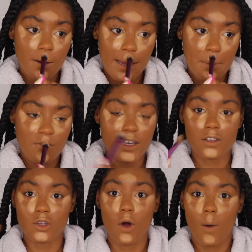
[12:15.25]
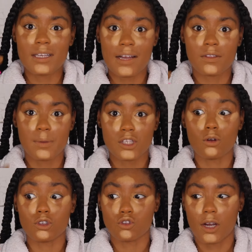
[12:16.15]
Like, my videos don't always have to be
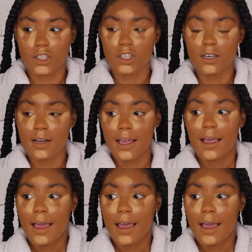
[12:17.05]
so structured.